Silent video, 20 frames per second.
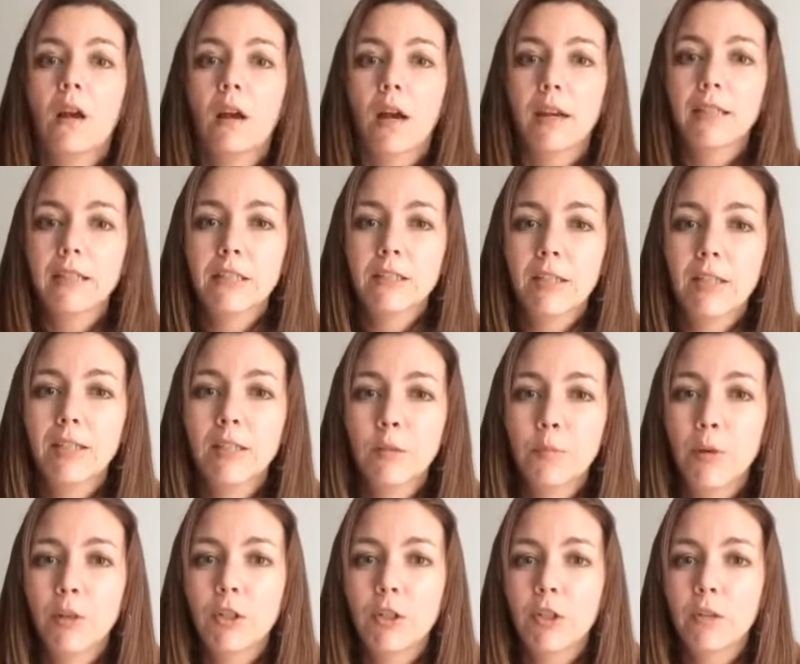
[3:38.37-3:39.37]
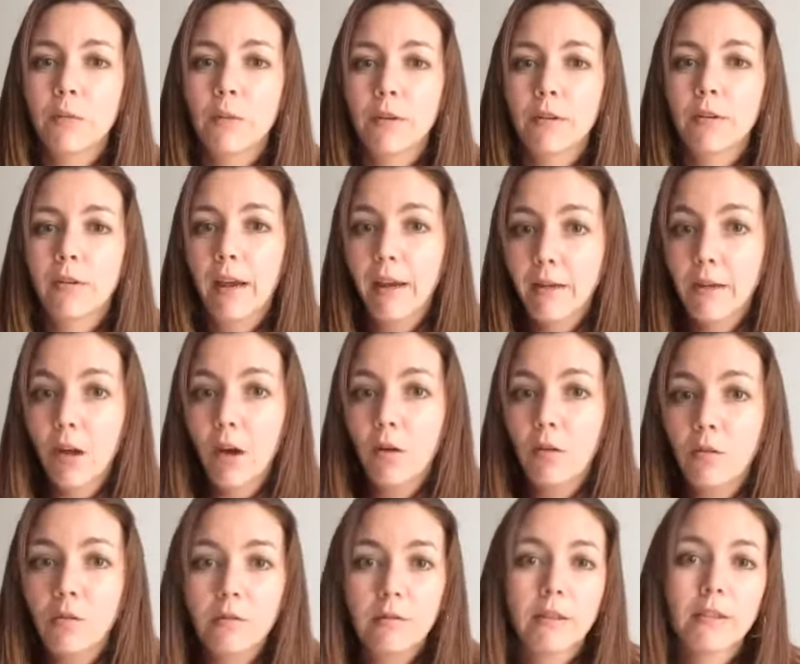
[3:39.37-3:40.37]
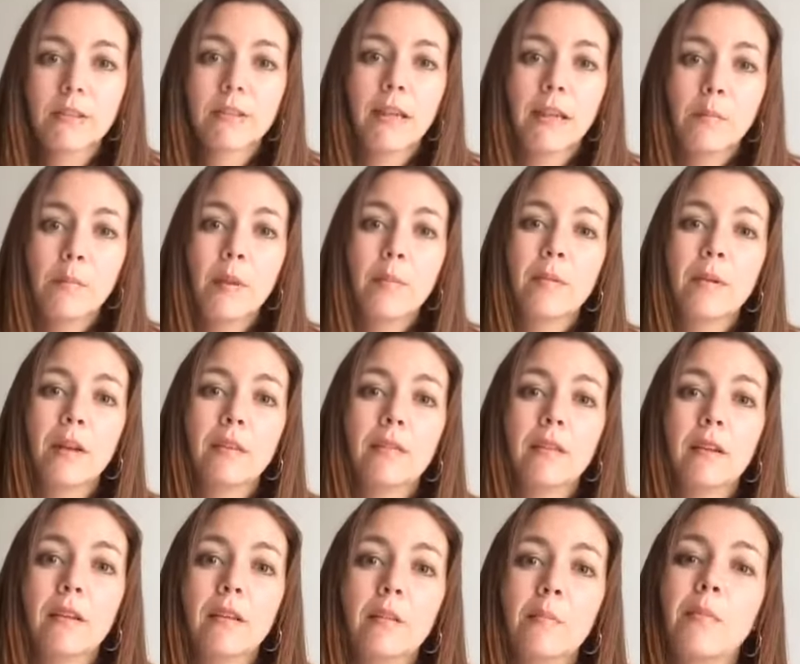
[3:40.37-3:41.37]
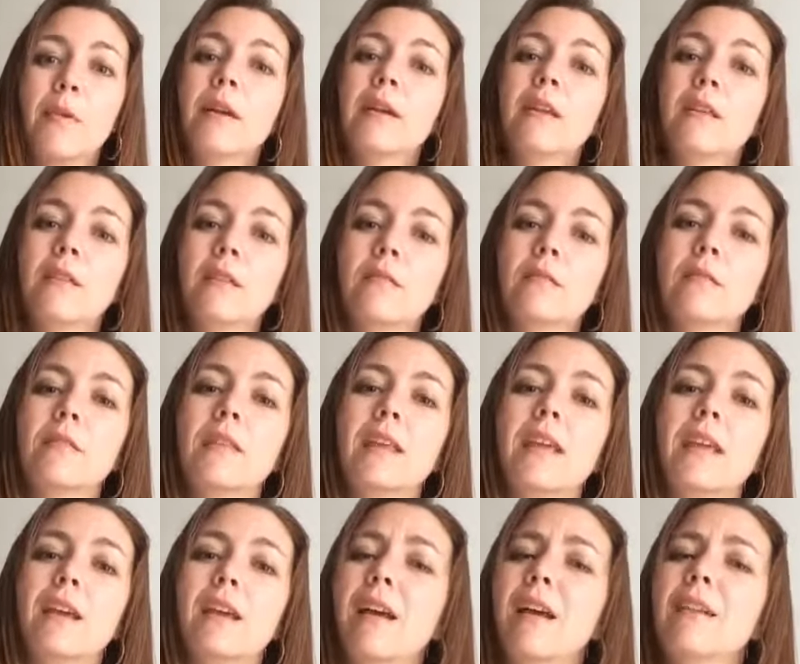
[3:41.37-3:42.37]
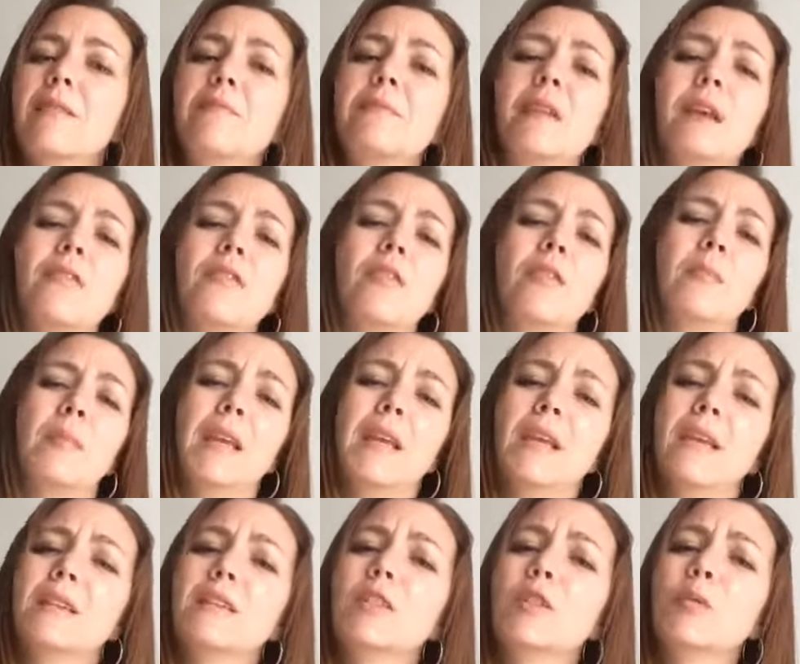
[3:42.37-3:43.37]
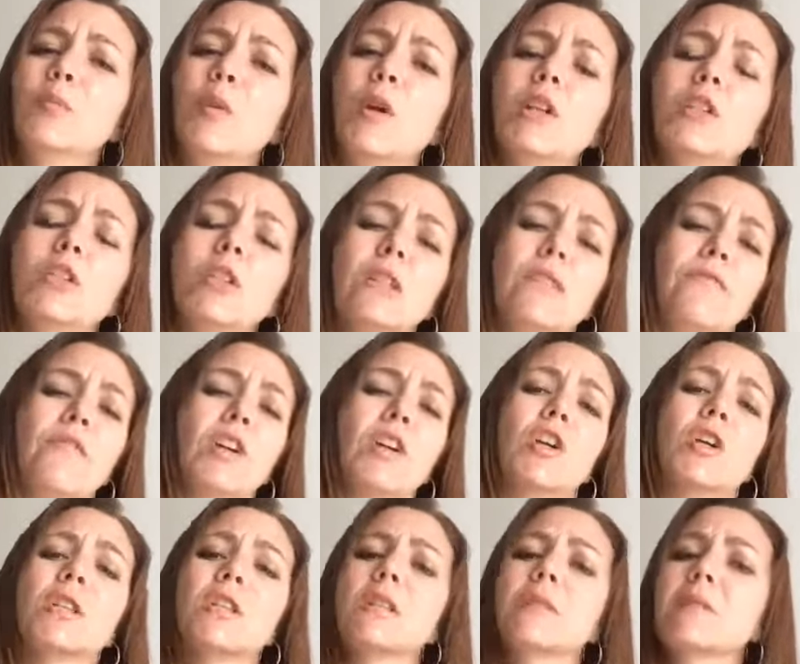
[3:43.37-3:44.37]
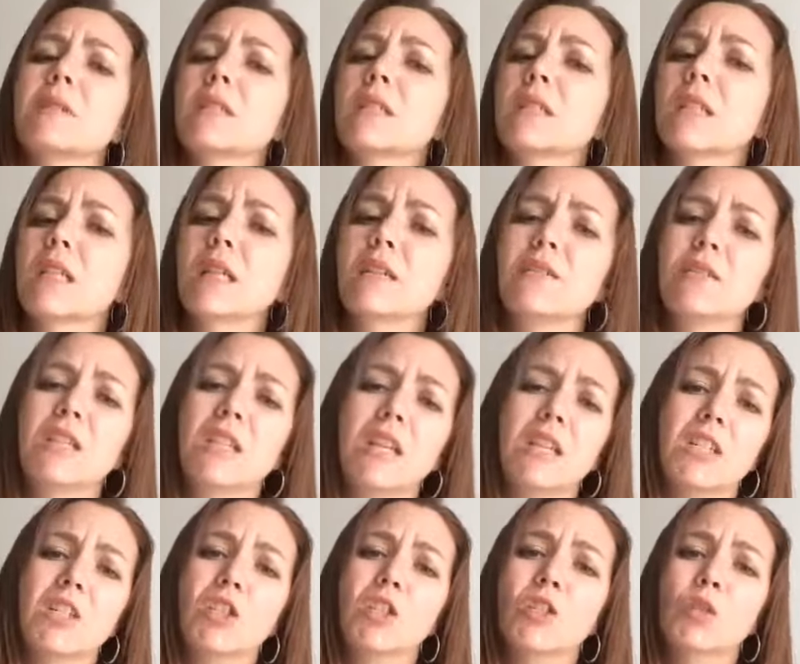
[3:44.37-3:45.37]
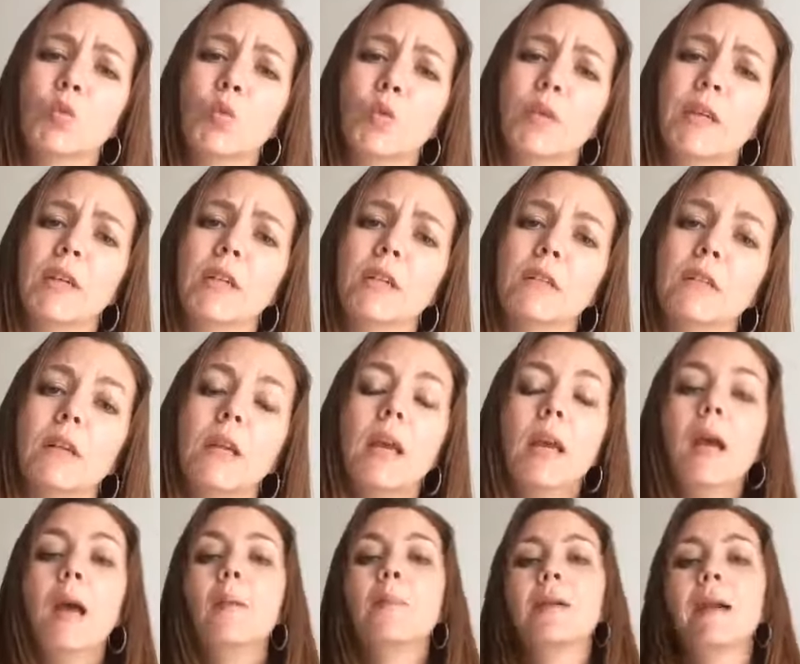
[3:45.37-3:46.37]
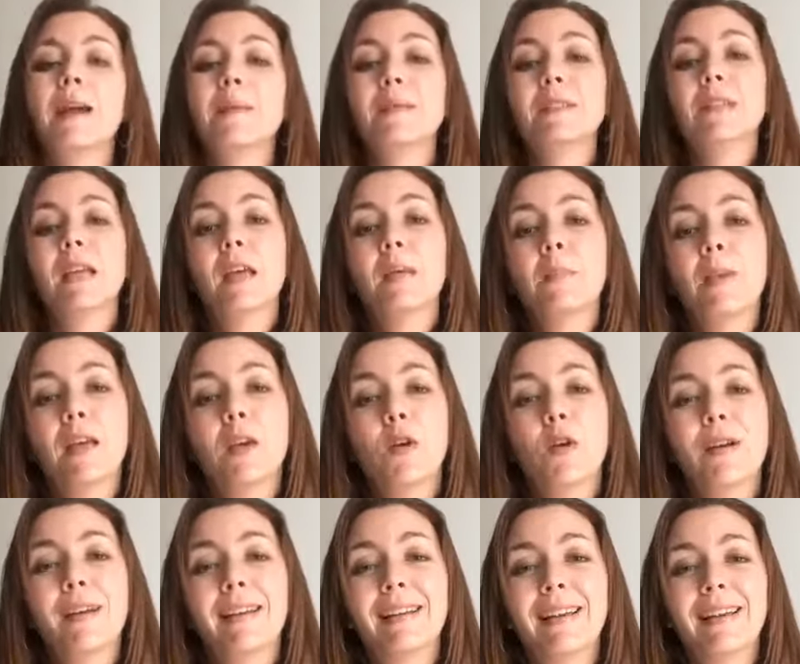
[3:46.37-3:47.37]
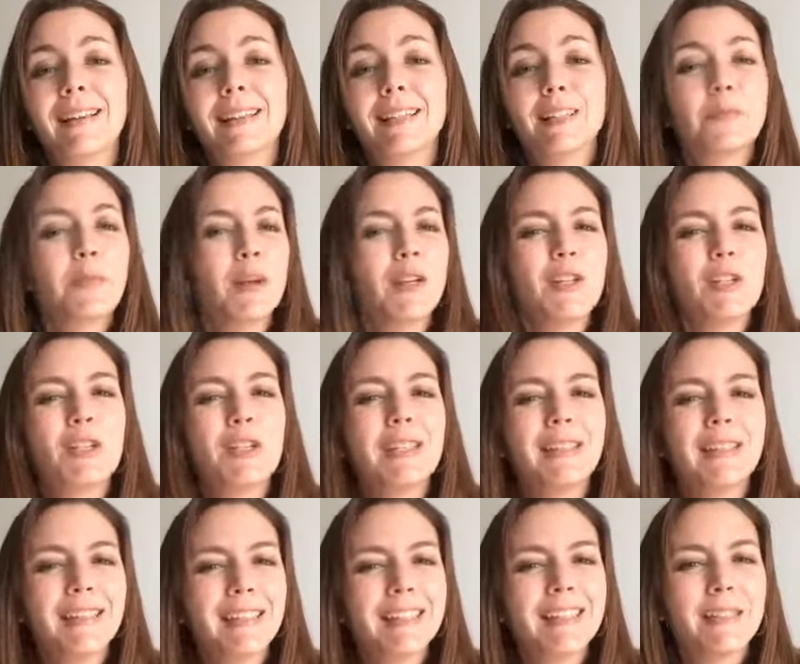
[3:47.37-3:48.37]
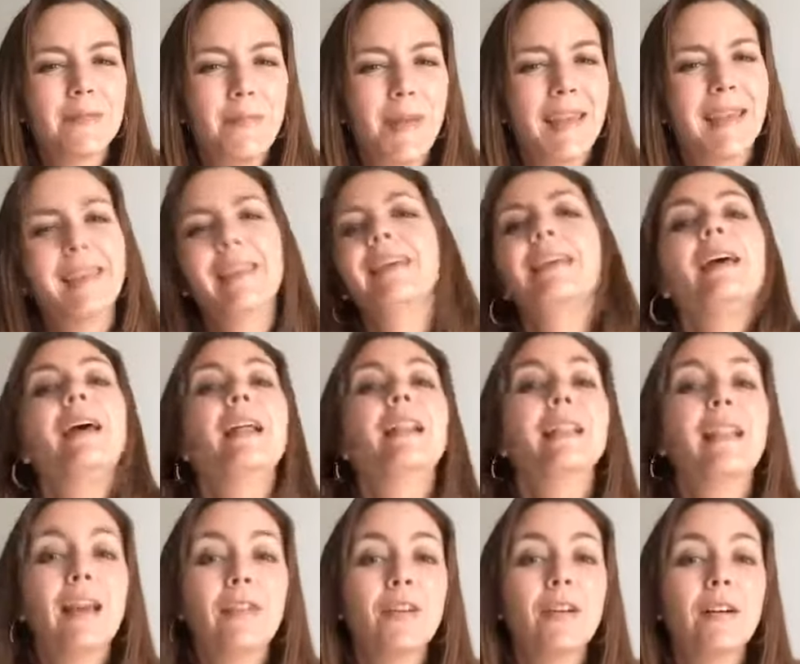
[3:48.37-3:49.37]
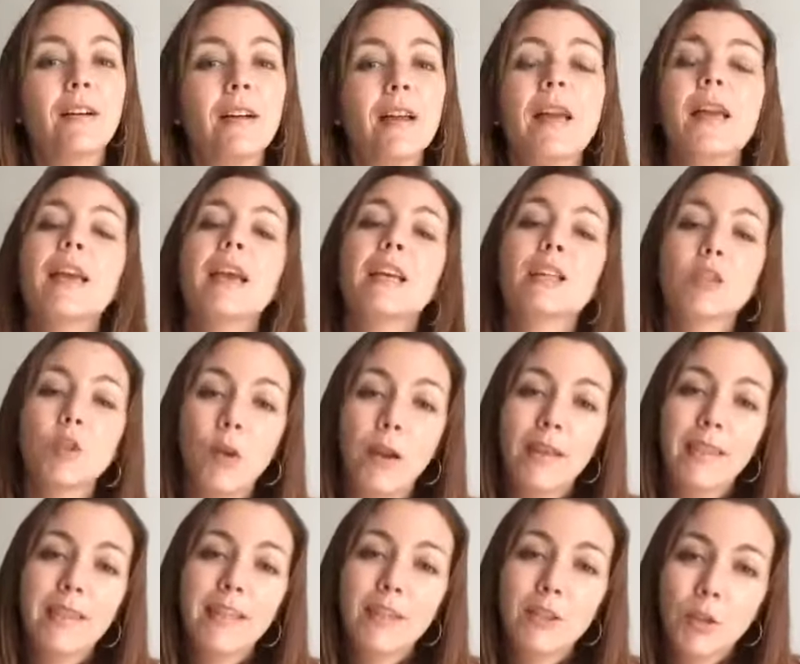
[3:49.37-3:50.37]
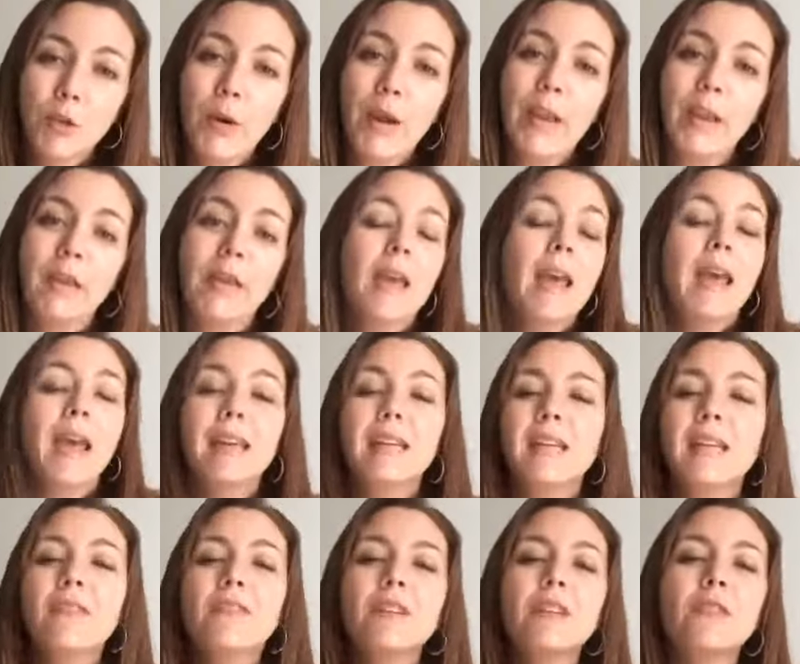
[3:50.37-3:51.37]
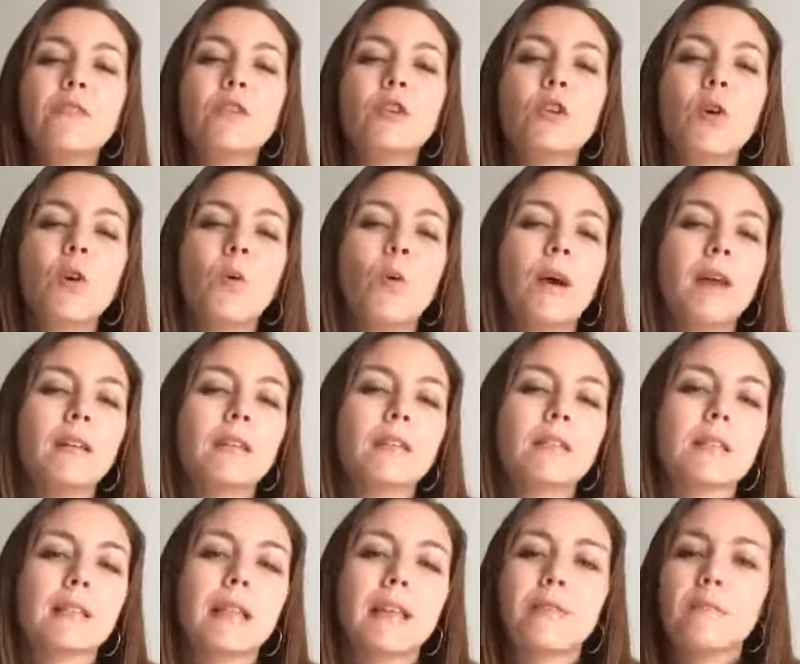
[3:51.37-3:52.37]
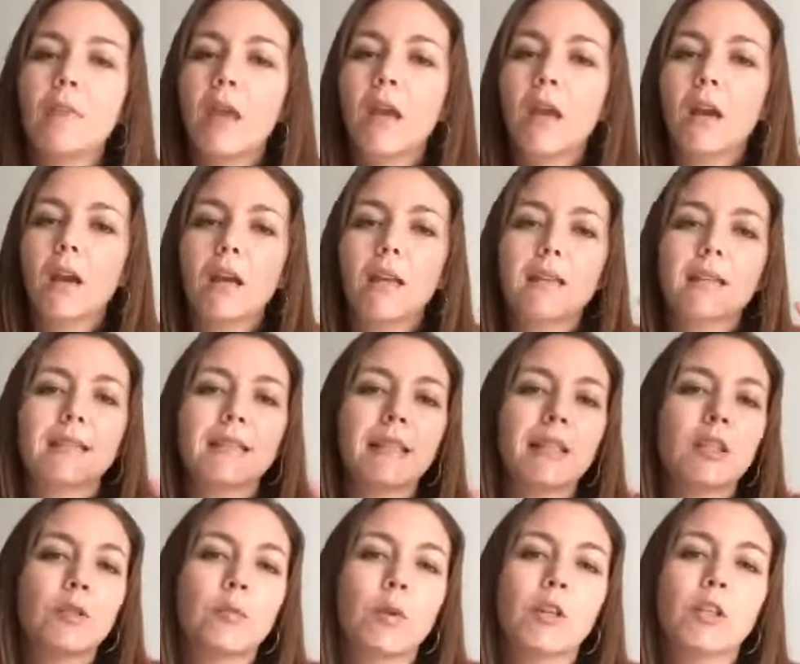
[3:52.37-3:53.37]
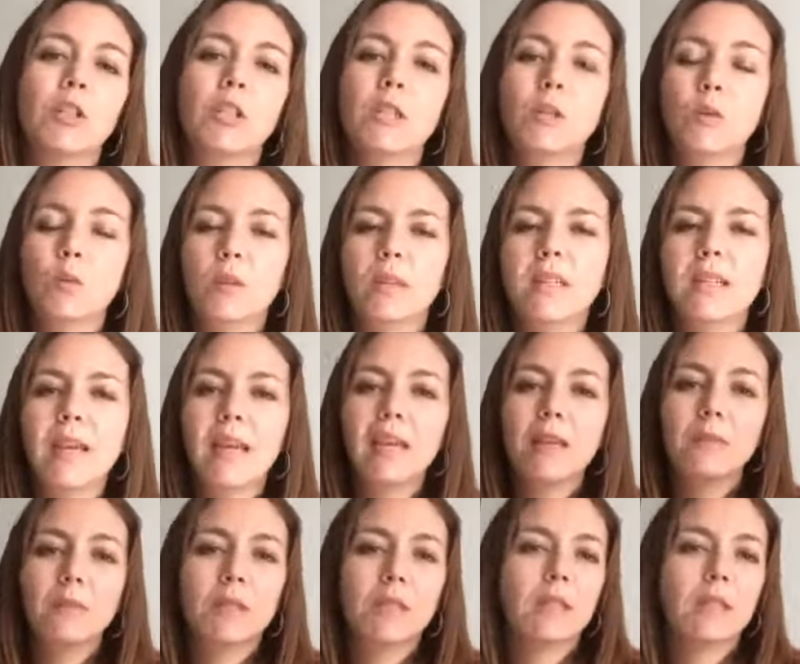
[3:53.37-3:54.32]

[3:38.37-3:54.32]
I just said the spreadsheet word. I know there's a lot of people out there that might think I'm never making a spreadsheet for Christmas gifts. That's just weird. But I'm a type A organized spreadsheet list making lover. And so I think it's great. And even if you don't want to like make an Excel spreadsheet with names